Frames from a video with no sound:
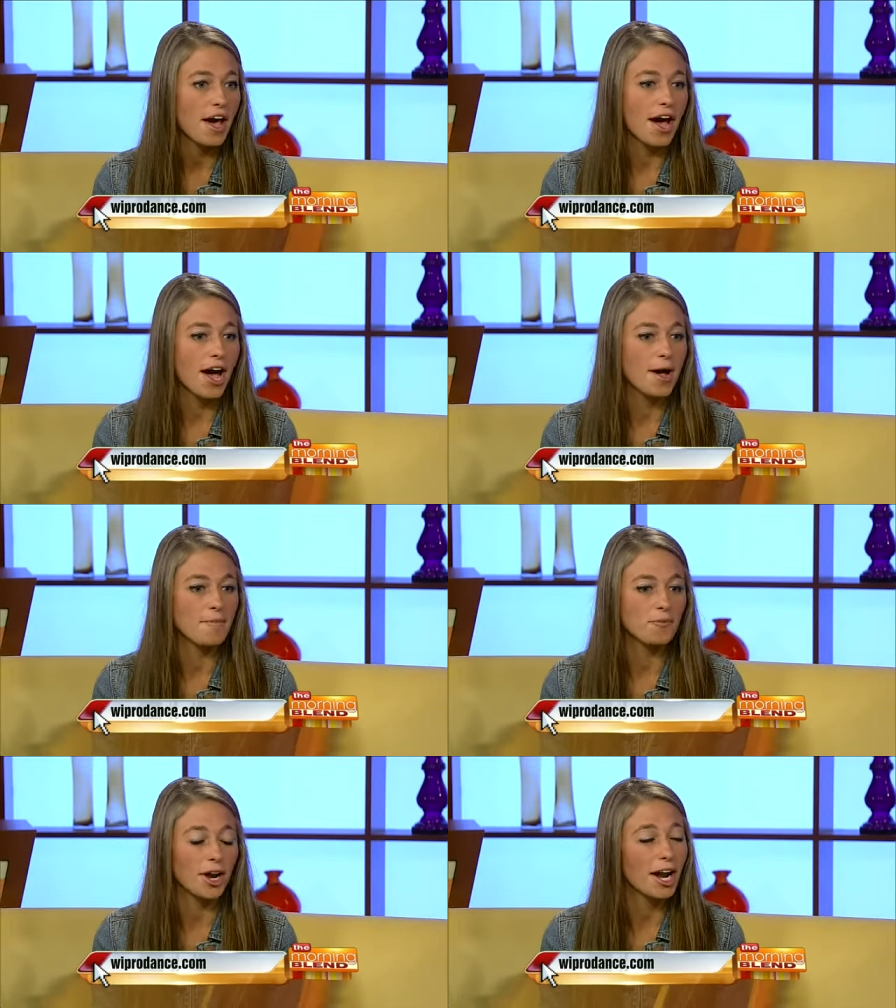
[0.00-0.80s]

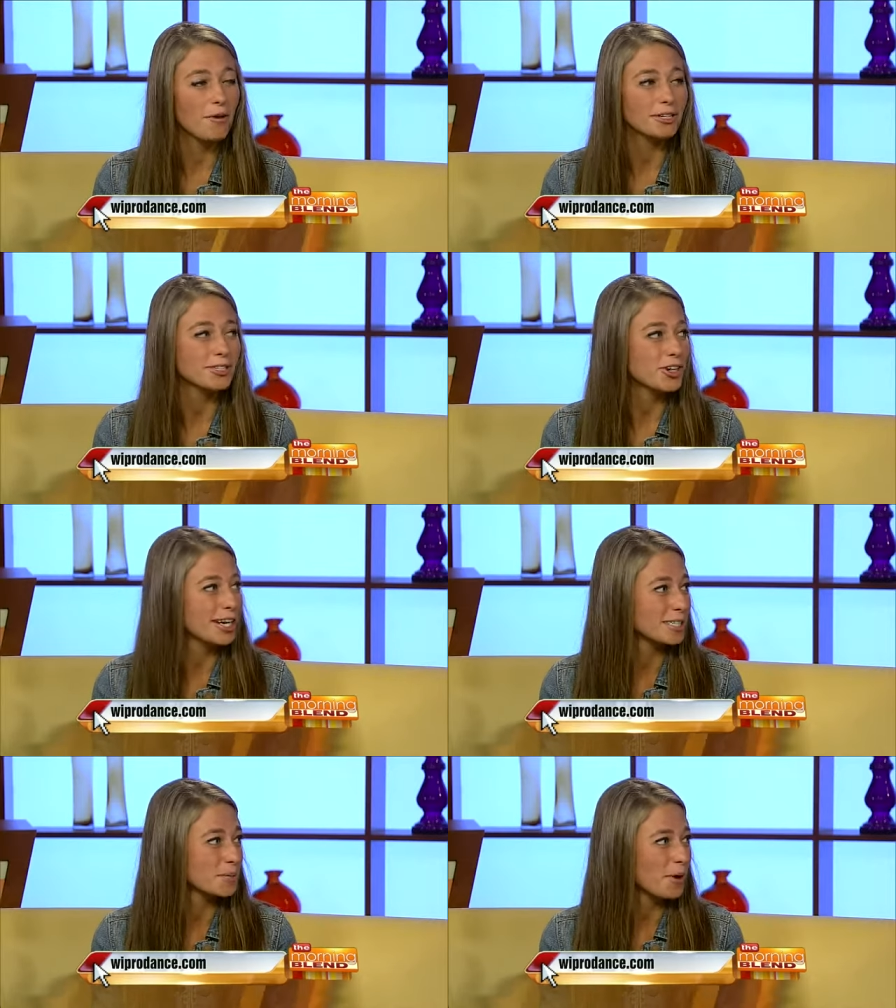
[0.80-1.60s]
Um, right now, we're just
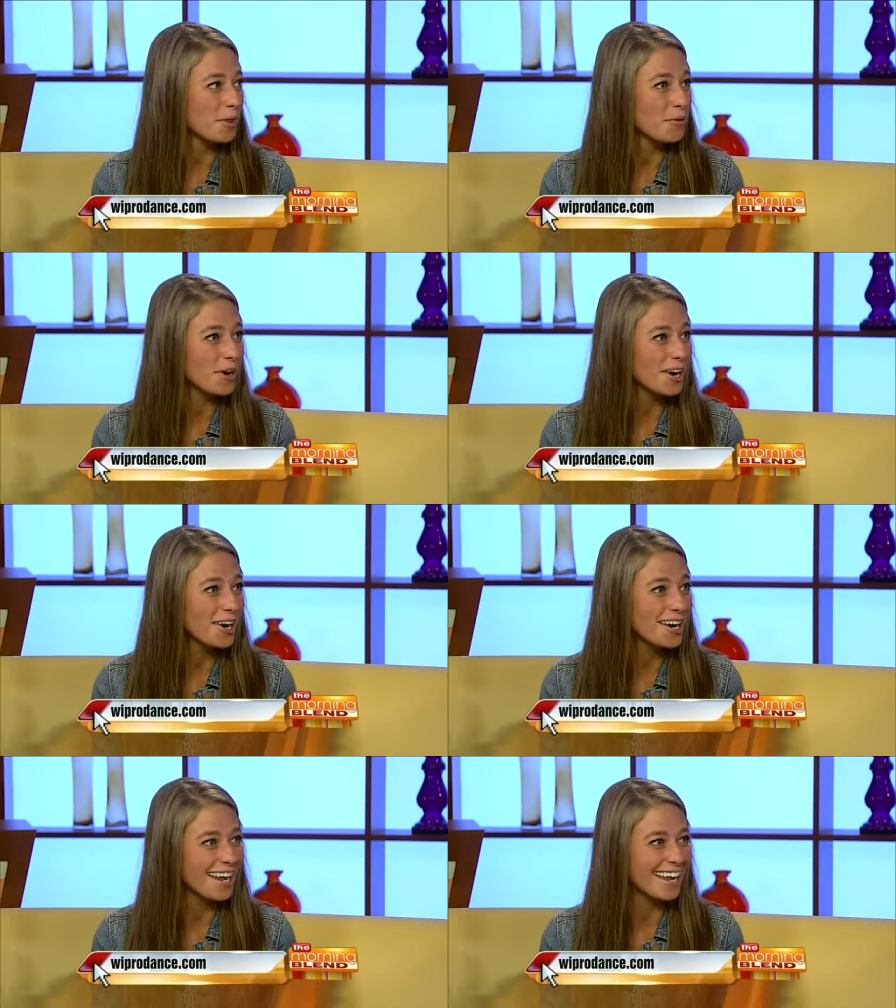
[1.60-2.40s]
trying to spread the
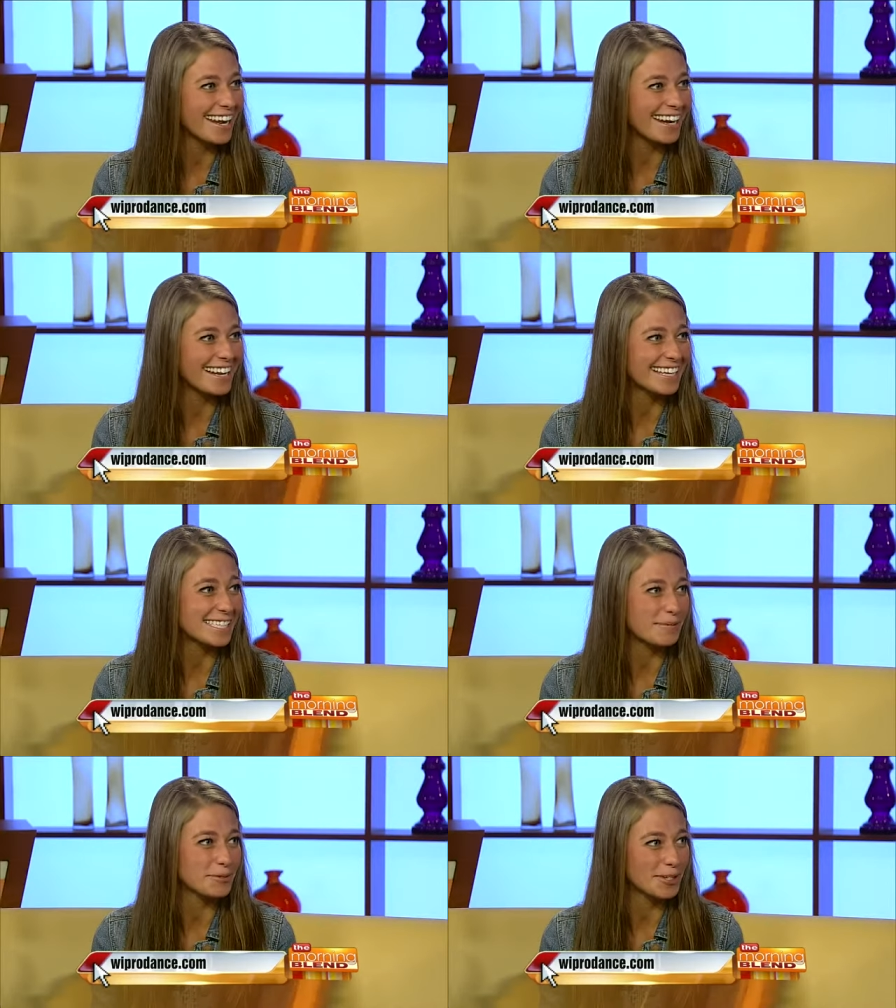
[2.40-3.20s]
word and get
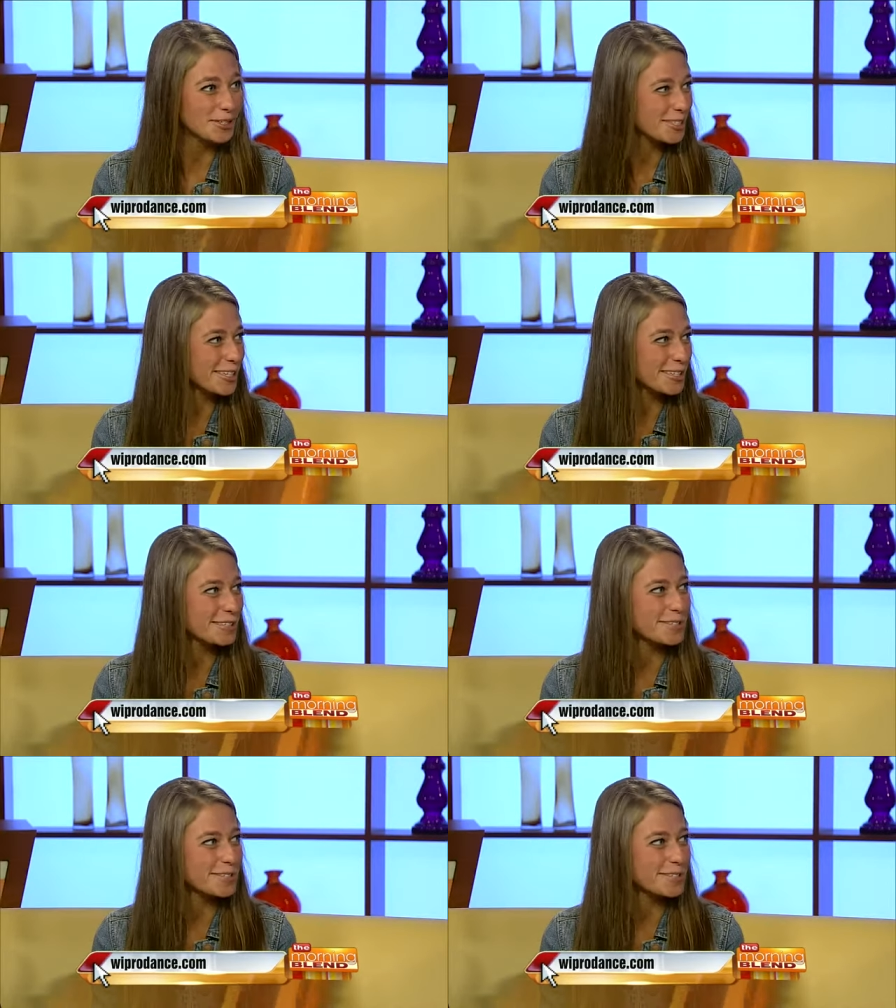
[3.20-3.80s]
teams registered.